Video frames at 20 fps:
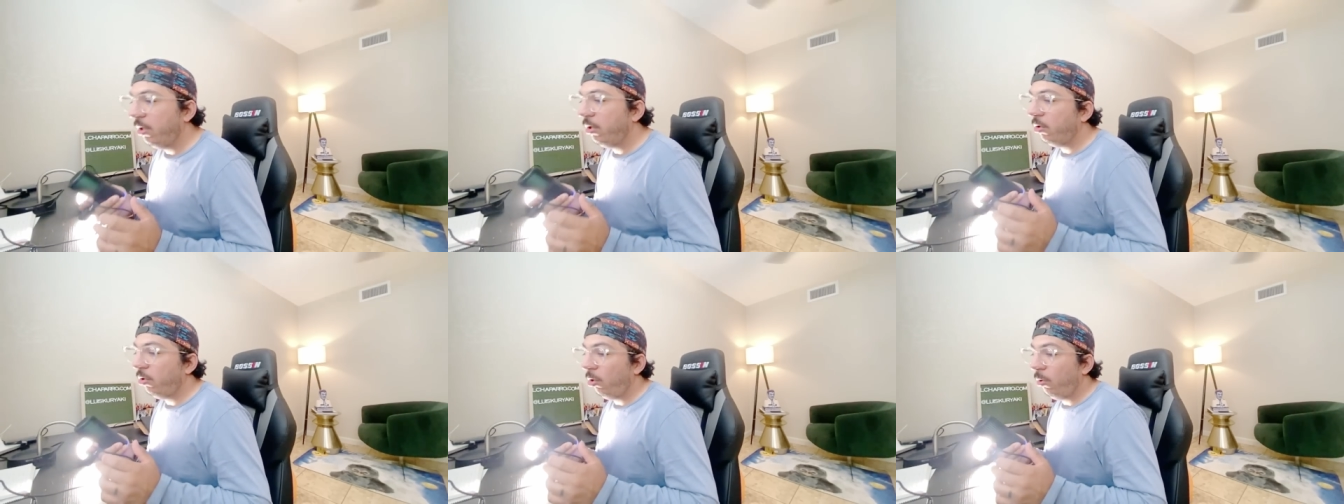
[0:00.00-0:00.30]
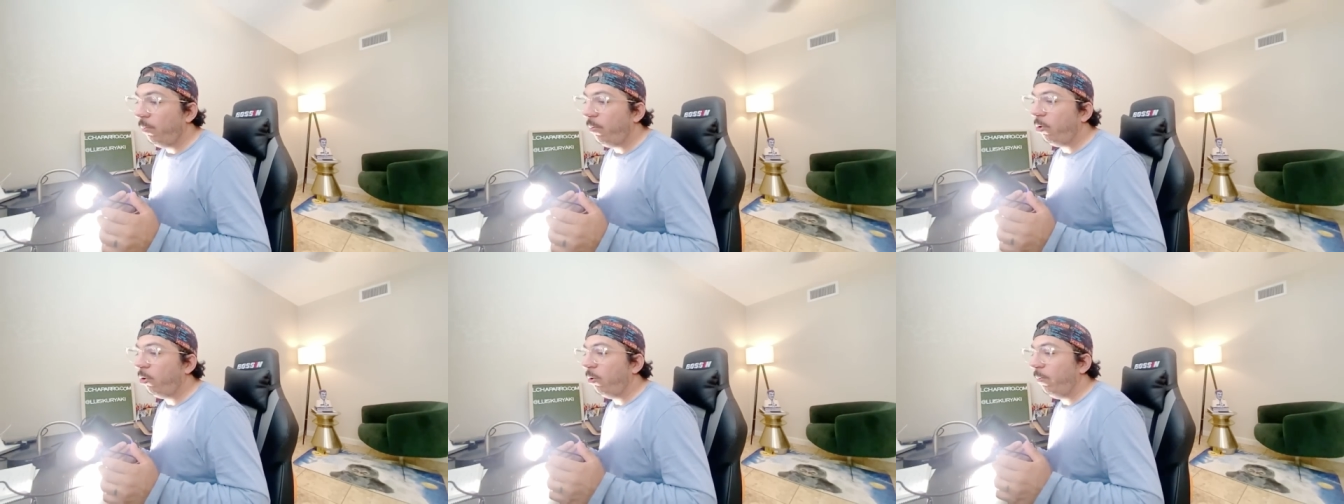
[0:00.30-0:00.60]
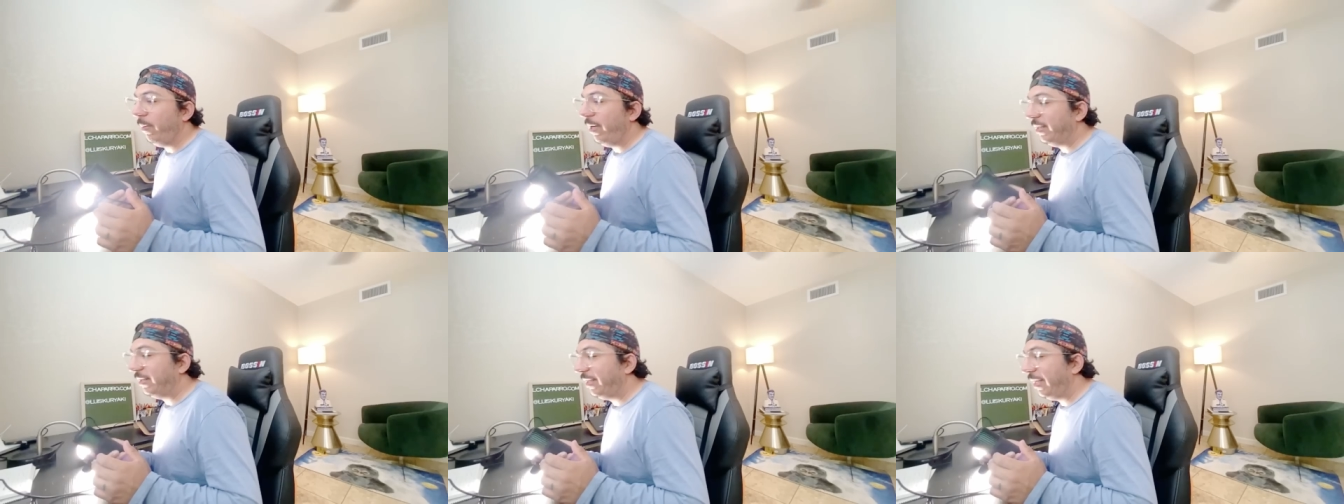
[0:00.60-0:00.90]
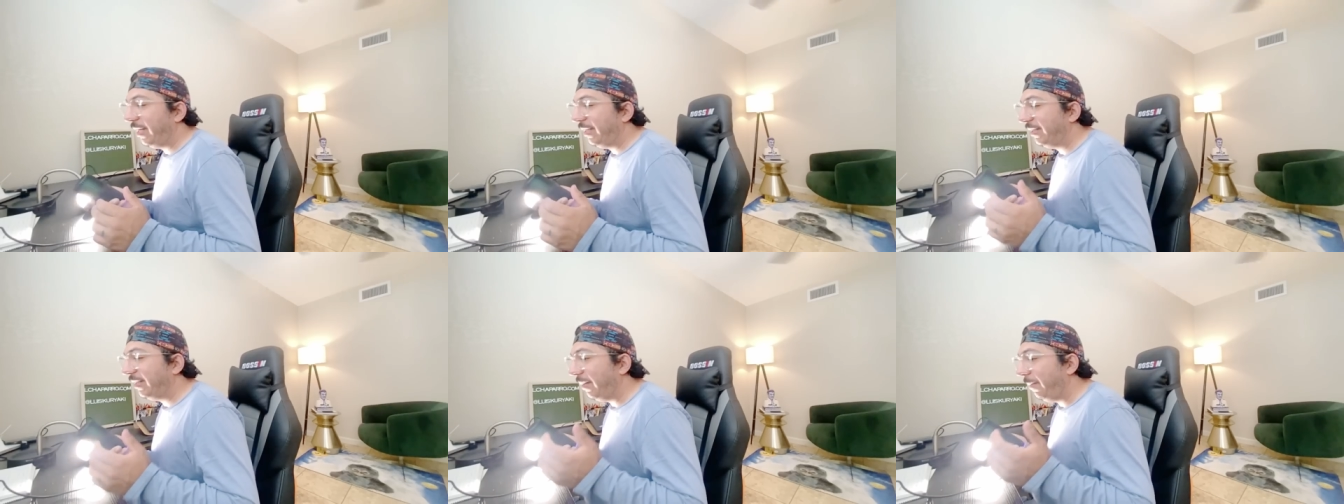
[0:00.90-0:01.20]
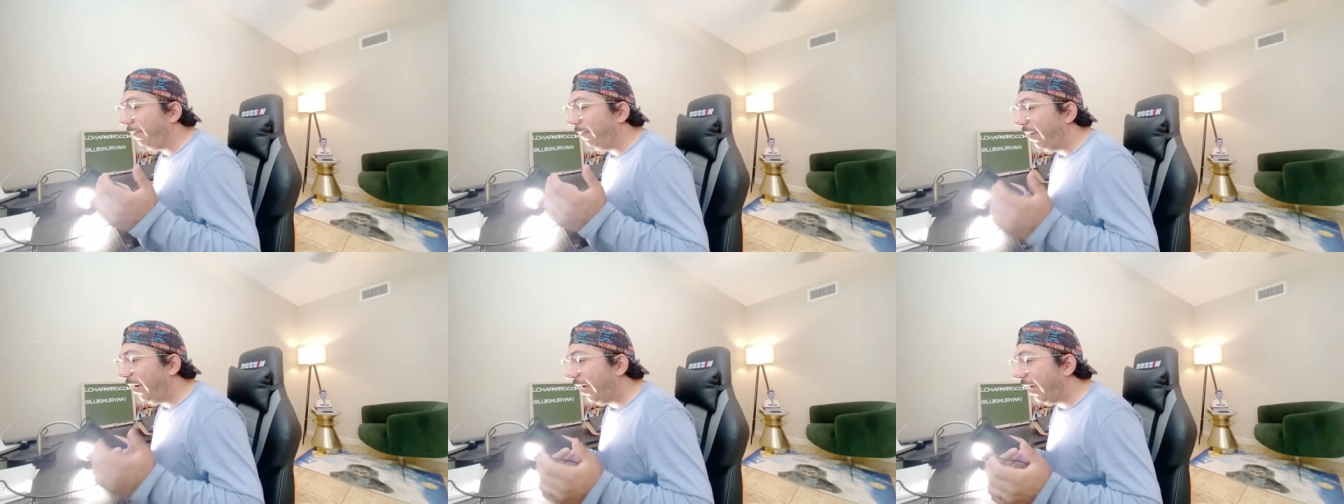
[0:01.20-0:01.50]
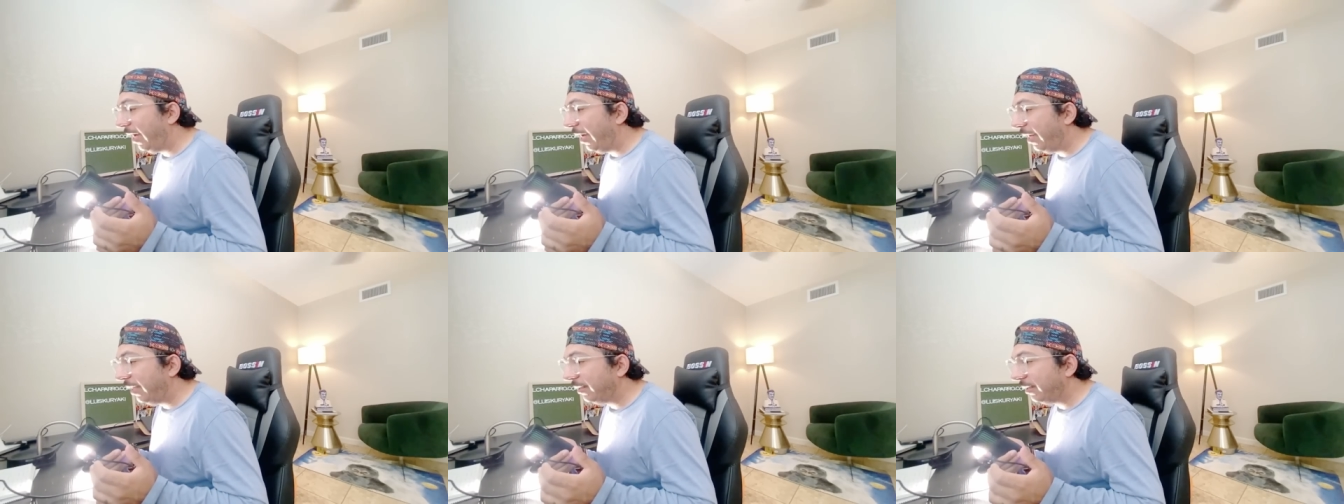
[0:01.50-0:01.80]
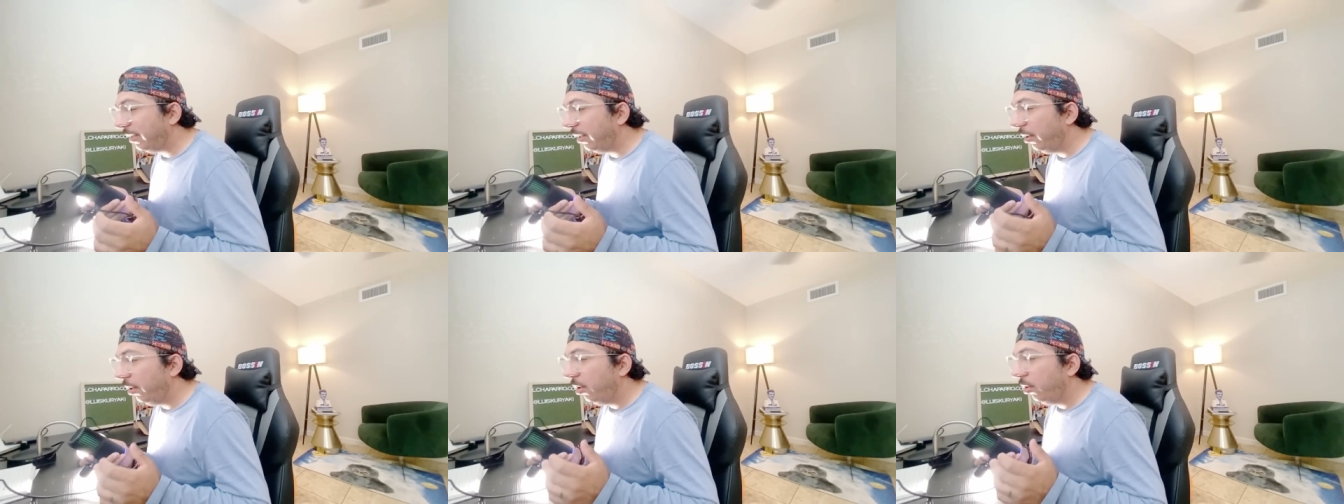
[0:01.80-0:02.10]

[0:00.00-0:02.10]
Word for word: Grupo Comercial San Blas,